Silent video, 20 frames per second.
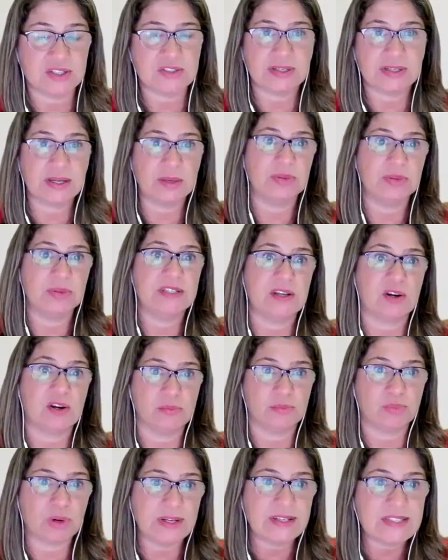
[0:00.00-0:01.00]
The companies are
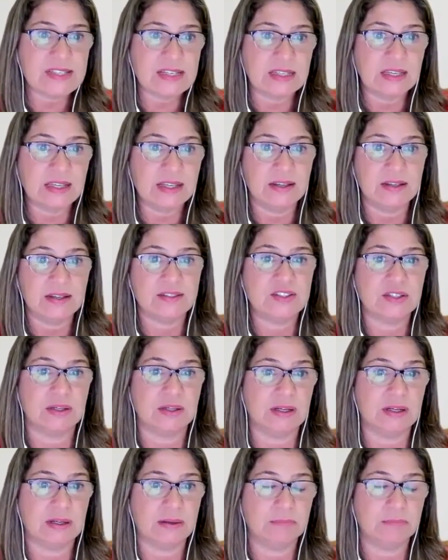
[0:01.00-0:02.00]
embracing it,
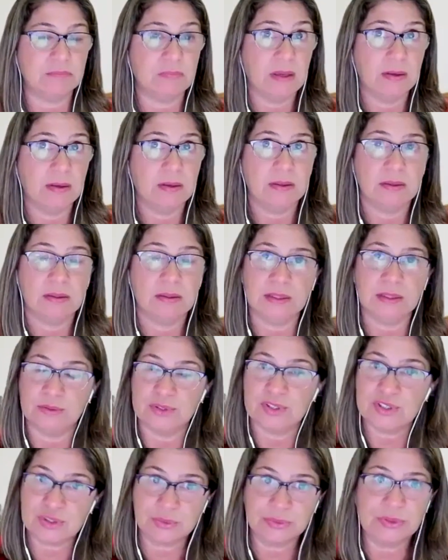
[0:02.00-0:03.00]

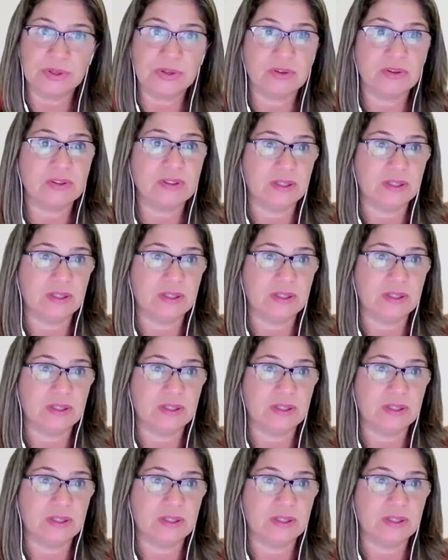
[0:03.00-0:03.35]
sooner.